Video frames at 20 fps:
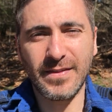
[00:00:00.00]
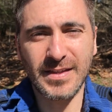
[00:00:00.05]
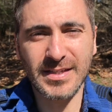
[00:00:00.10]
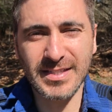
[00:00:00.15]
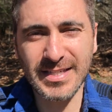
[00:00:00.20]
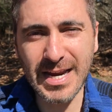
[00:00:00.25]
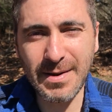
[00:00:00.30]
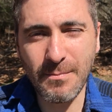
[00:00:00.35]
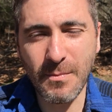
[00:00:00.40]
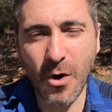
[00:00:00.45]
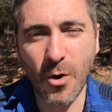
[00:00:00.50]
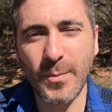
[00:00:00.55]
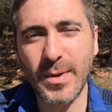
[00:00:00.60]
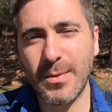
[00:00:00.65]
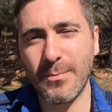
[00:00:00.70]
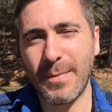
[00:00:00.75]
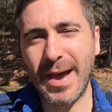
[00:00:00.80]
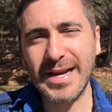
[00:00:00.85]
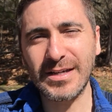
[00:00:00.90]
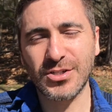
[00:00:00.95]
the same
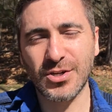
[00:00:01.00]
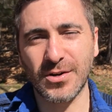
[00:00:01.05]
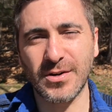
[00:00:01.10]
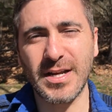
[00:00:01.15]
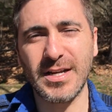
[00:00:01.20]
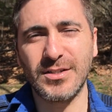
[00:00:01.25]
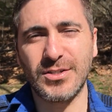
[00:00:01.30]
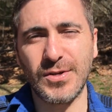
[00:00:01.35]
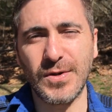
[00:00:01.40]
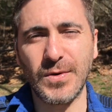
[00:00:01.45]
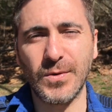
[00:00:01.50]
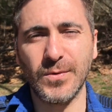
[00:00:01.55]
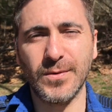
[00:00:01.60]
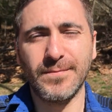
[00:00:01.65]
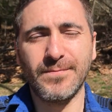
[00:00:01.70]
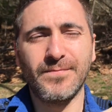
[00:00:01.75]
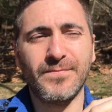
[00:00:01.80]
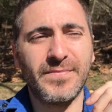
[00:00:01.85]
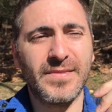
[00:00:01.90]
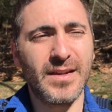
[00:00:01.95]
moment might turn into,
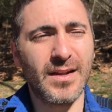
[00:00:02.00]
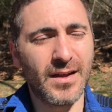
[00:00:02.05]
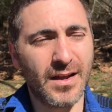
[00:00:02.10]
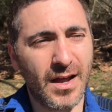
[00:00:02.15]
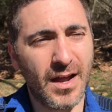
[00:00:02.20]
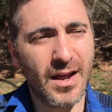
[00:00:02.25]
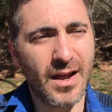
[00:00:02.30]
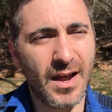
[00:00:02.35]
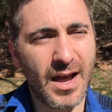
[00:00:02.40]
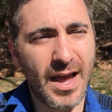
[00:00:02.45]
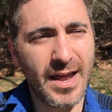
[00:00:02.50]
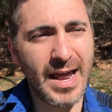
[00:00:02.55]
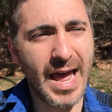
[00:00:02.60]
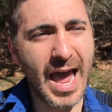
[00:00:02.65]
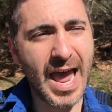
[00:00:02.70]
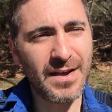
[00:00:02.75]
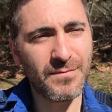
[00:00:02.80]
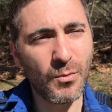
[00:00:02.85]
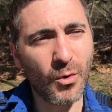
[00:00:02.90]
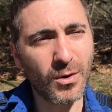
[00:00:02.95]

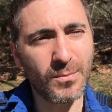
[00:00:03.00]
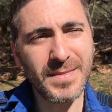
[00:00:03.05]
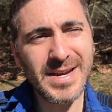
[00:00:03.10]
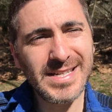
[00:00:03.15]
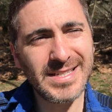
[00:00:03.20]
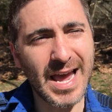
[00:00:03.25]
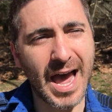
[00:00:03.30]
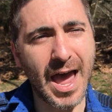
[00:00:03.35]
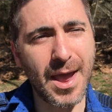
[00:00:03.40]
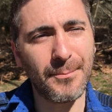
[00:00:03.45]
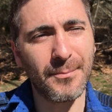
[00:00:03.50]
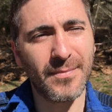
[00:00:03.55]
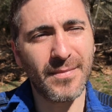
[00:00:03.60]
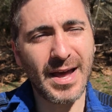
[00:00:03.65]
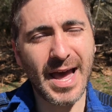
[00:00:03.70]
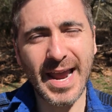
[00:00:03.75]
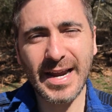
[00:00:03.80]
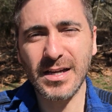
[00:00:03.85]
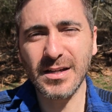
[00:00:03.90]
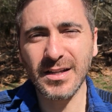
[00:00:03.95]
I have more me time.
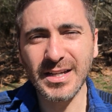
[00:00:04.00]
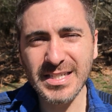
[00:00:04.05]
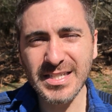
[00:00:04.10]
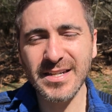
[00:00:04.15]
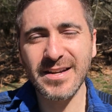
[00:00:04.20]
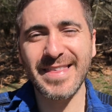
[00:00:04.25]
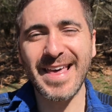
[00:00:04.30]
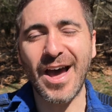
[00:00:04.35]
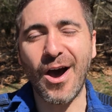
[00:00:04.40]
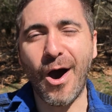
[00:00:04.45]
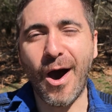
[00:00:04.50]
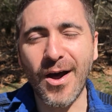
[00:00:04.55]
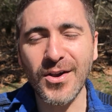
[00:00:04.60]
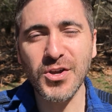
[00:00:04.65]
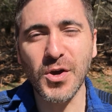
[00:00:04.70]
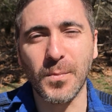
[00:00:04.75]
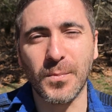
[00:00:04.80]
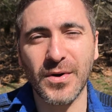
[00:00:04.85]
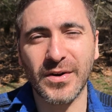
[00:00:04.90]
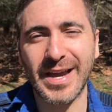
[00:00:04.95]
I can listen to that
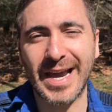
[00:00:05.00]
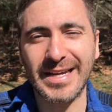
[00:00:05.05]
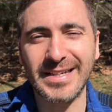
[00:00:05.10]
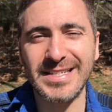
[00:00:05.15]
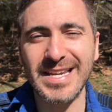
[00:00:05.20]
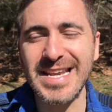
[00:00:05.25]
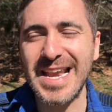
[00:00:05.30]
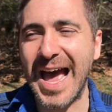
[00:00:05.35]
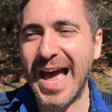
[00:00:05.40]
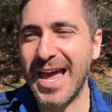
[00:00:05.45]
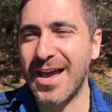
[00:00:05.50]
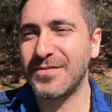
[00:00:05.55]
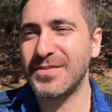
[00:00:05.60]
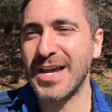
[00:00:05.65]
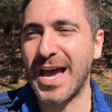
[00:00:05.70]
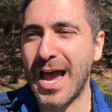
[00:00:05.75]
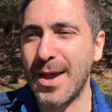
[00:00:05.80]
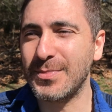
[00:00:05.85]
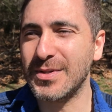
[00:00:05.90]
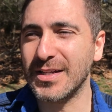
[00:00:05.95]
audiobook I did not have
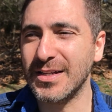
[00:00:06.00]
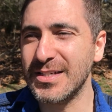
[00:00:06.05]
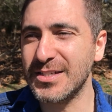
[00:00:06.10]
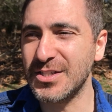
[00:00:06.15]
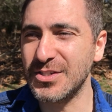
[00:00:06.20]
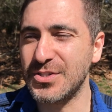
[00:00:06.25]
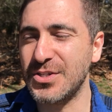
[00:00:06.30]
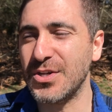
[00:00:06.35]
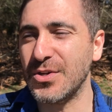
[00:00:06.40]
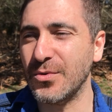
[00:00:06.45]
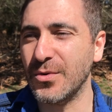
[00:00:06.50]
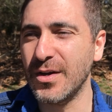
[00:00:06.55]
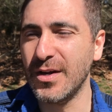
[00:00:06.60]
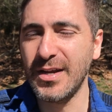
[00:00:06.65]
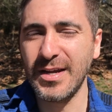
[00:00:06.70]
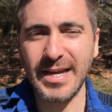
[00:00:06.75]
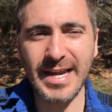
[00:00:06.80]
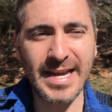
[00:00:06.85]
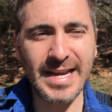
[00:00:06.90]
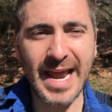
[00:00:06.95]
time to listen to
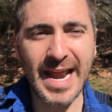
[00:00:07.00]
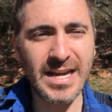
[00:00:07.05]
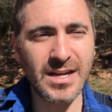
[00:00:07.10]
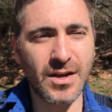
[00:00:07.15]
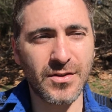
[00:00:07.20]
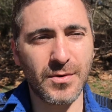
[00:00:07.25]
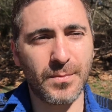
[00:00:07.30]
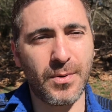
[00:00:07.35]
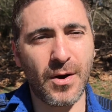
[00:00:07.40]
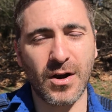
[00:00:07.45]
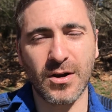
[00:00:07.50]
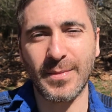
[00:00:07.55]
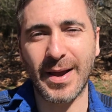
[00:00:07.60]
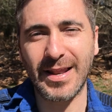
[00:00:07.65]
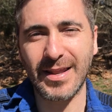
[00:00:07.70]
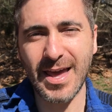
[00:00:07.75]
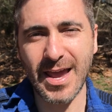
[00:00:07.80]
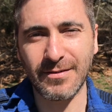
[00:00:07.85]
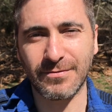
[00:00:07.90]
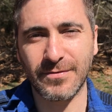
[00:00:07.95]
in any other part of
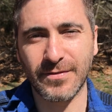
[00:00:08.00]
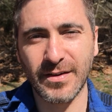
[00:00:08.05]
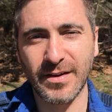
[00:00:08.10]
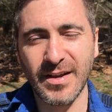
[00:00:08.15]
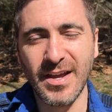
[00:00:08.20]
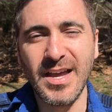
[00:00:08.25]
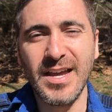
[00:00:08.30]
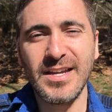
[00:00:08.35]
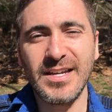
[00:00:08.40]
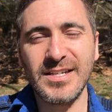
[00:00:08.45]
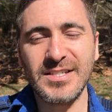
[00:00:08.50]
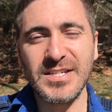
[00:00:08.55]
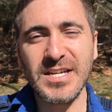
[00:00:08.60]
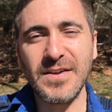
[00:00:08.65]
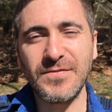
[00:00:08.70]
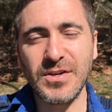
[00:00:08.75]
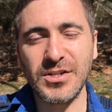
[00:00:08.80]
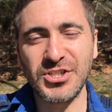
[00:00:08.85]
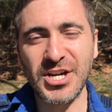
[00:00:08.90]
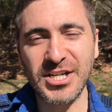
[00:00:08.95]
my life. You
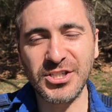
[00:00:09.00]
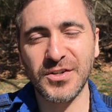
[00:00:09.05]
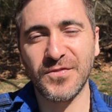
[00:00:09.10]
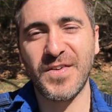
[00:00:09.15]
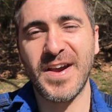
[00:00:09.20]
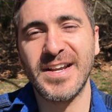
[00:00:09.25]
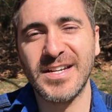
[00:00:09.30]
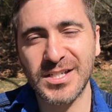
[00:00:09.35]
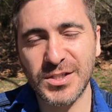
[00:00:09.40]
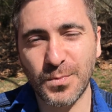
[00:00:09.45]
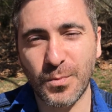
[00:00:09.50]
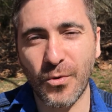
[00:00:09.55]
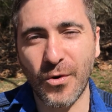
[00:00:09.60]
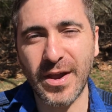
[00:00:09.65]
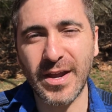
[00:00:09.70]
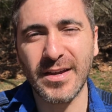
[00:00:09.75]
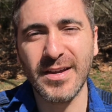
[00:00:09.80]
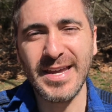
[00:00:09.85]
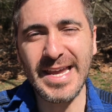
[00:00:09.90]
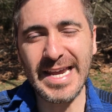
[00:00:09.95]
see, if you change your vantage
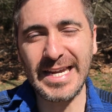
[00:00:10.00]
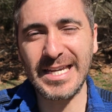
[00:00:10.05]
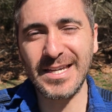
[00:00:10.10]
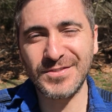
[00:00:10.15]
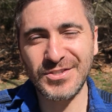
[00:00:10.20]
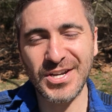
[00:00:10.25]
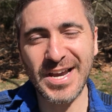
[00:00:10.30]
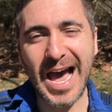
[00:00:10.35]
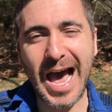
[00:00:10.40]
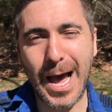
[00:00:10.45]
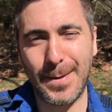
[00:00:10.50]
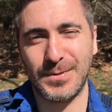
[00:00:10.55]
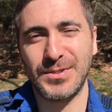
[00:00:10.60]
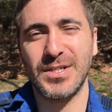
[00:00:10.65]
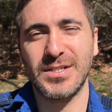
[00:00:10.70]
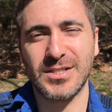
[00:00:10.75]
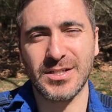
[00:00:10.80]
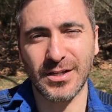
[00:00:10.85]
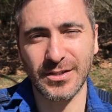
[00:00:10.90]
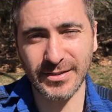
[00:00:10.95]
point, it gives you
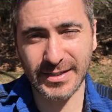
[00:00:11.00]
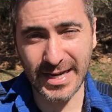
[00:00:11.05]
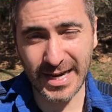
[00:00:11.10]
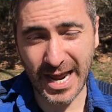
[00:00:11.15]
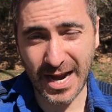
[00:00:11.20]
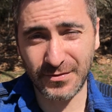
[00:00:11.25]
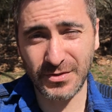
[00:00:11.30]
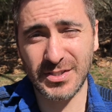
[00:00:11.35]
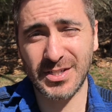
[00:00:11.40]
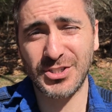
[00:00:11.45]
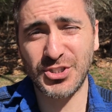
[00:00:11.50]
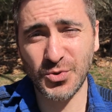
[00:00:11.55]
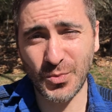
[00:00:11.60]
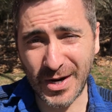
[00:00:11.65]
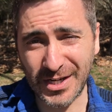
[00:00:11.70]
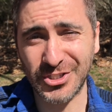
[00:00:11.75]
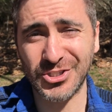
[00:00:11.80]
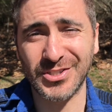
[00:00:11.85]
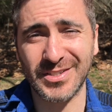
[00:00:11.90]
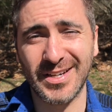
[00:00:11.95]
options to look at every
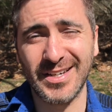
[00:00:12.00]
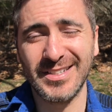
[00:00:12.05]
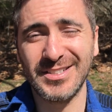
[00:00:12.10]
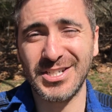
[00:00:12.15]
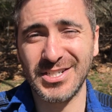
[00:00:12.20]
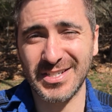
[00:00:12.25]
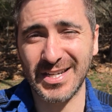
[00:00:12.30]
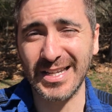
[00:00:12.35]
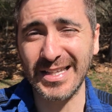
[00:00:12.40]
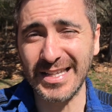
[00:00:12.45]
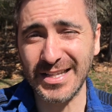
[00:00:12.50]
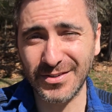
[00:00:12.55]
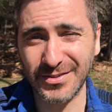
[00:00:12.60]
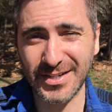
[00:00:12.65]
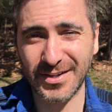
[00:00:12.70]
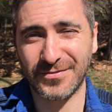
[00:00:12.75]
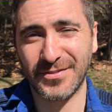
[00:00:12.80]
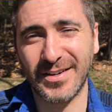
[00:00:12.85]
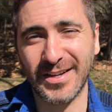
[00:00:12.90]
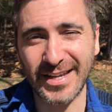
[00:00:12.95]
situation just a little
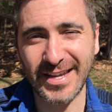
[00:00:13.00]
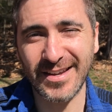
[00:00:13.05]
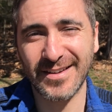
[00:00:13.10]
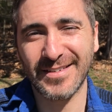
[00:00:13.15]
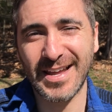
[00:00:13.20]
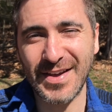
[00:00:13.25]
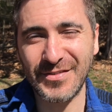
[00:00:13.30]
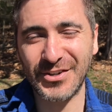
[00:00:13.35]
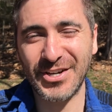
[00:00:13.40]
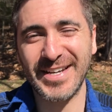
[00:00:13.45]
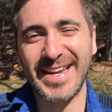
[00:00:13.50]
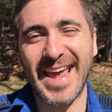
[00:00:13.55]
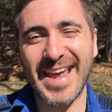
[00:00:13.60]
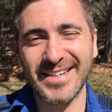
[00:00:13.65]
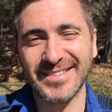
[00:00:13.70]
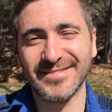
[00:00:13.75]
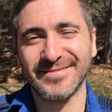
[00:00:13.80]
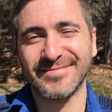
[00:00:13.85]
differently. Have a good day.